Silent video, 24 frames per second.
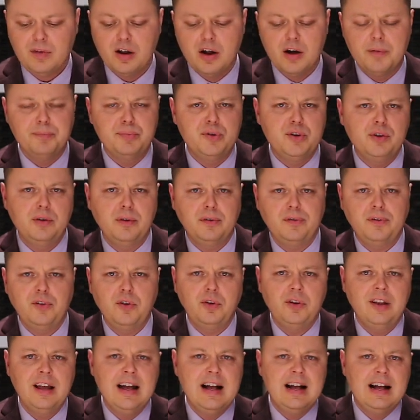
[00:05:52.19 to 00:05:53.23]
A
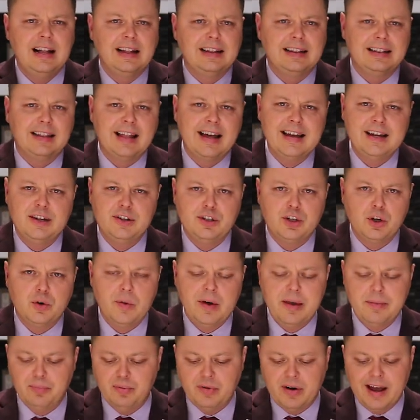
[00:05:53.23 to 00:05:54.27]
beautiful, light,
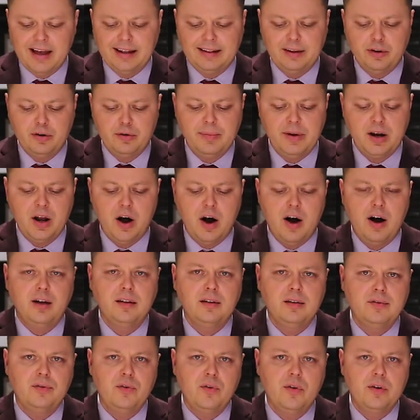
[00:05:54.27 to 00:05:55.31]
doughy bread, a little bit of
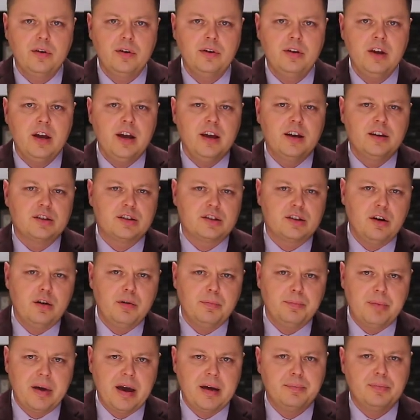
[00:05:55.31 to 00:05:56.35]
olive oil,
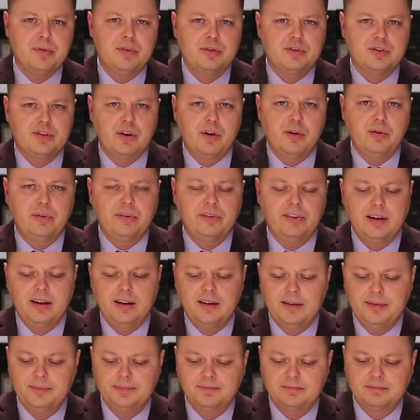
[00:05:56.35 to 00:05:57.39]
salt, pepper,
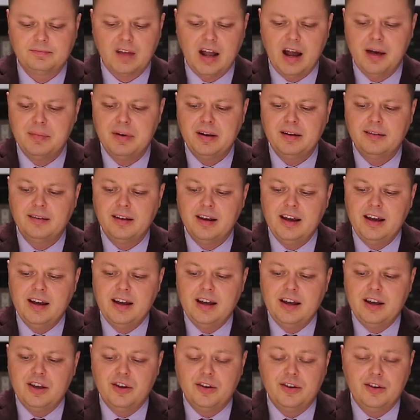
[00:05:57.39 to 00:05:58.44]
toasted. I mean,
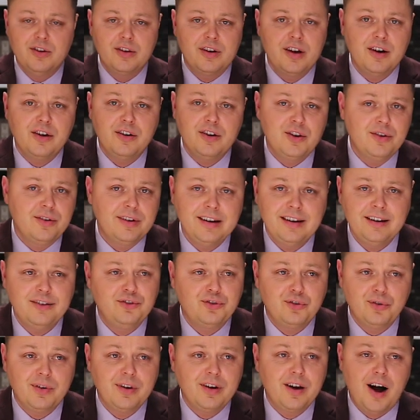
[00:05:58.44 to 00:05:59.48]
you can, you can
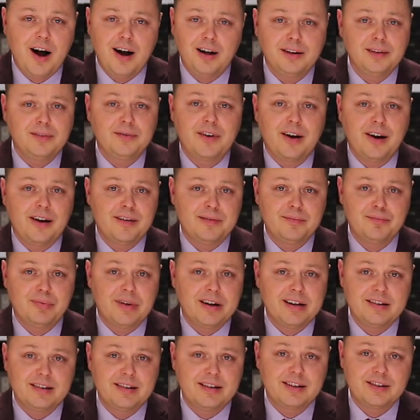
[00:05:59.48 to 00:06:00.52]
enjoy Olive Garden
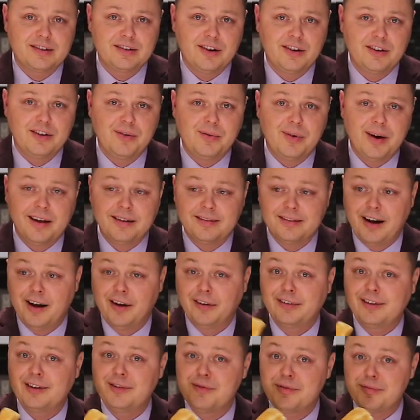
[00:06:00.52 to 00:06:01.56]
breadsticks all you want.
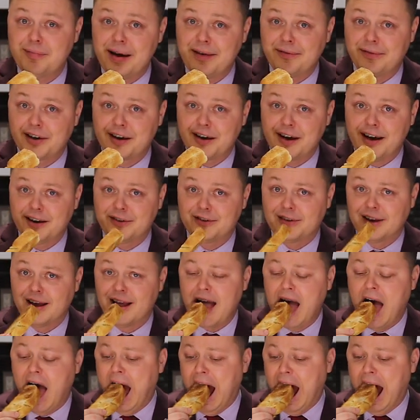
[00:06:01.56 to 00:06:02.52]
I'll stick with my focaccia.